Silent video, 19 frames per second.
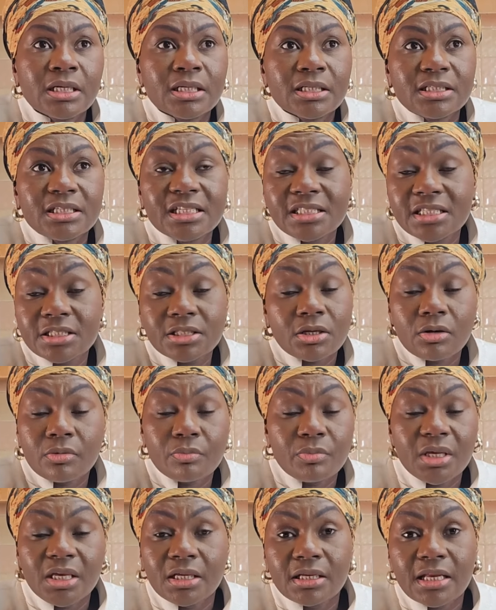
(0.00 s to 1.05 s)
this is not
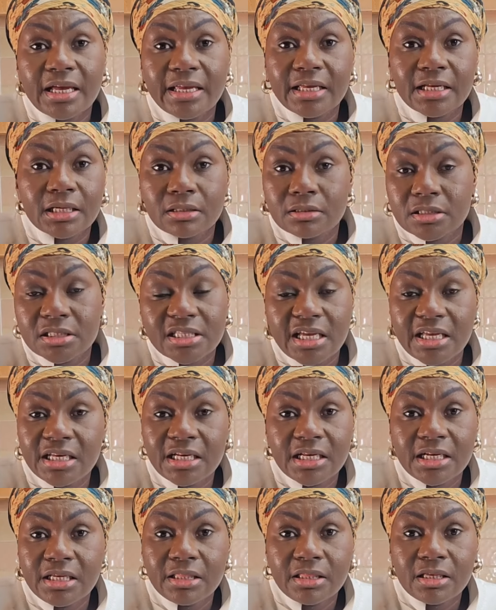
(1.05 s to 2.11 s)
me like saying
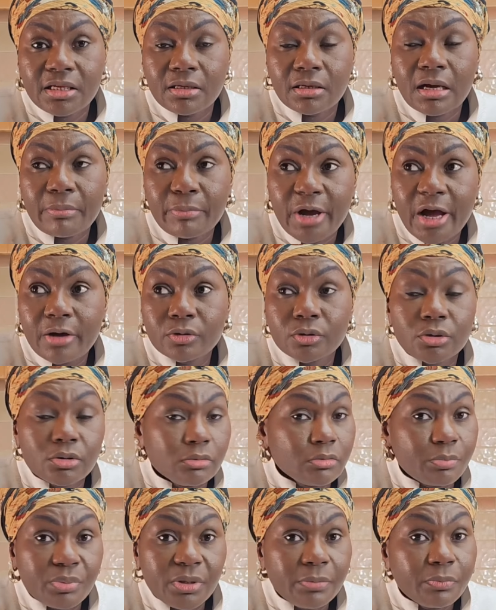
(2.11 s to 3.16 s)
anything about
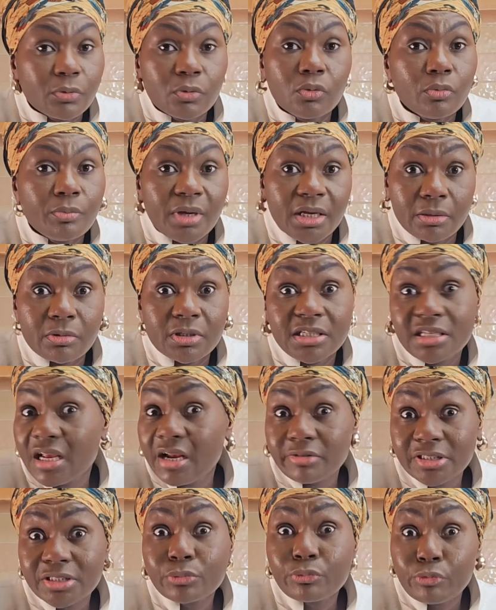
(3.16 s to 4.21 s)
the people who make,
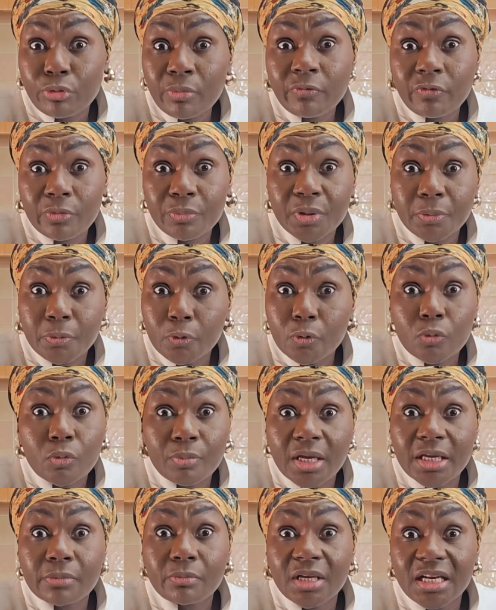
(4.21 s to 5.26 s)
there is room for people who
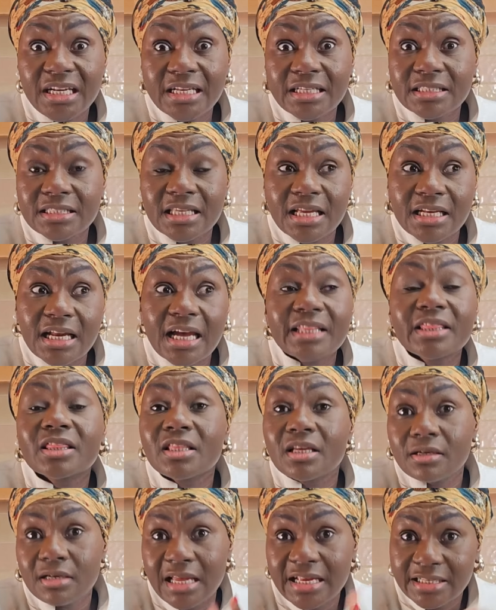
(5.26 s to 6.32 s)
make millions. And
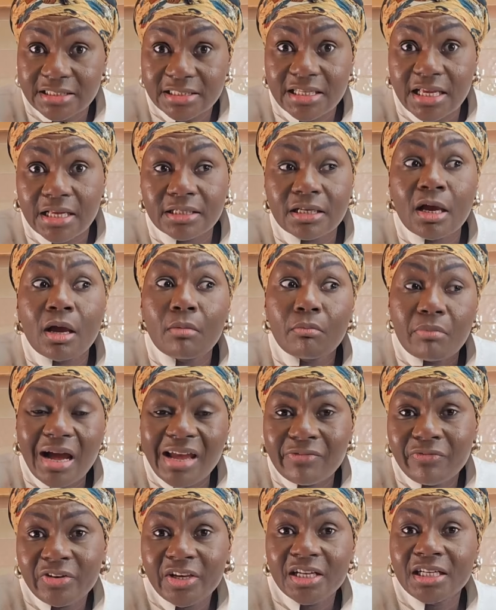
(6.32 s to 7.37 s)
like I said,
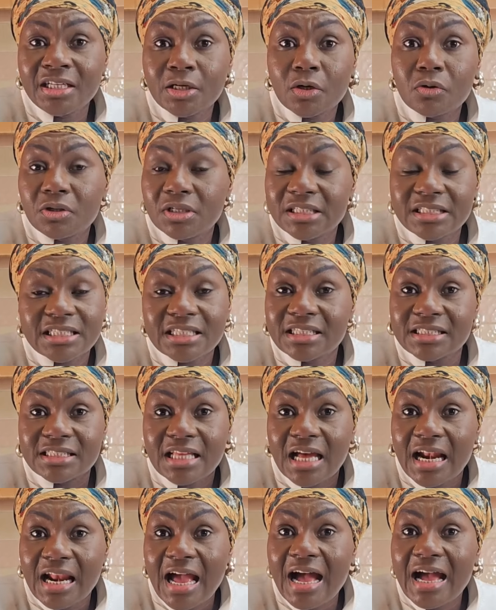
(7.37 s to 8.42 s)
my failing quality is
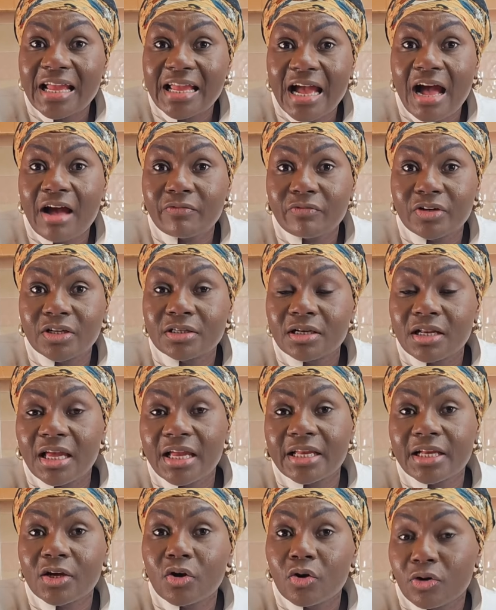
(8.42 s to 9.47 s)
that I haven't
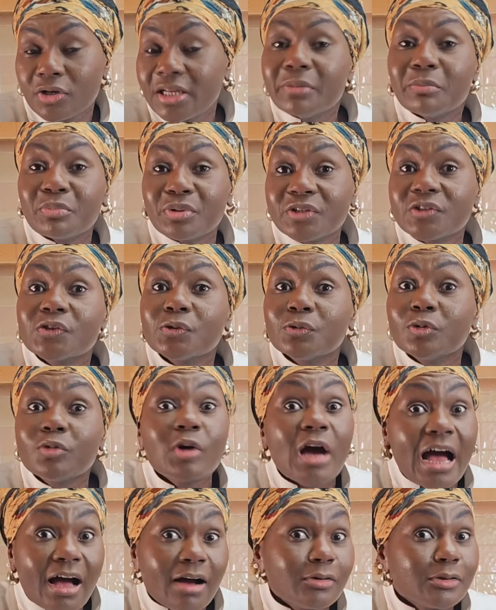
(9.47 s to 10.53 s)
like gone and pursued
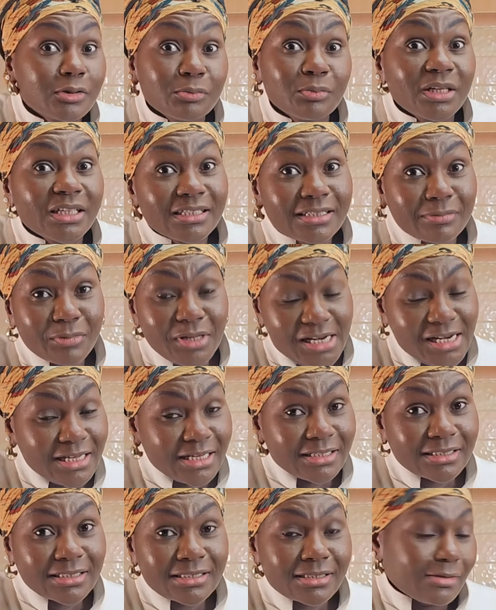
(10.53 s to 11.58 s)
how to make the
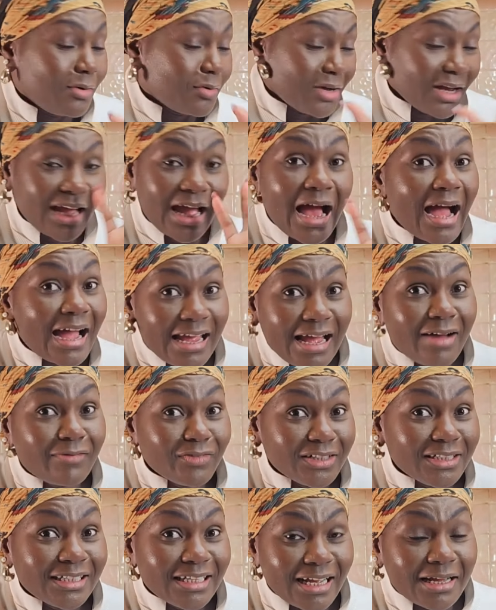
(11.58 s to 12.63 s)
millions. Okay, I
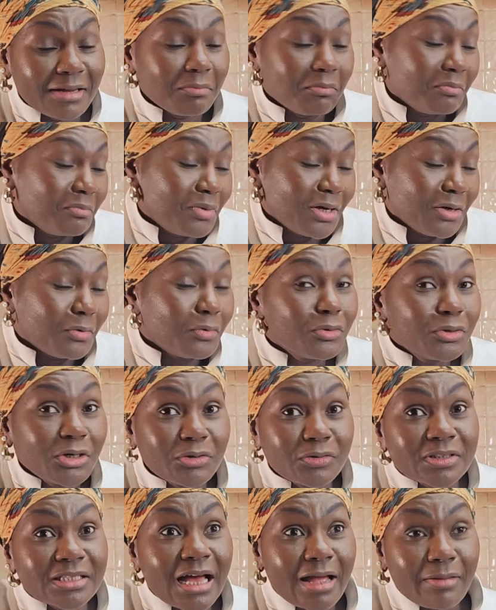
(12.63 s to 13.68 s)
haven't yet, but who
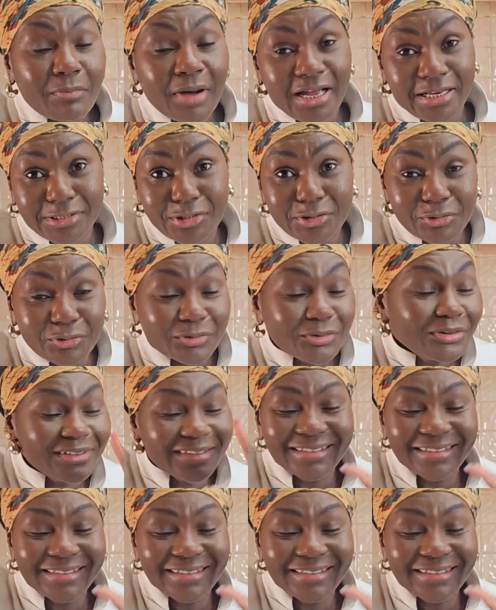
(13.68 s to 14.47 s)
knows, I might do.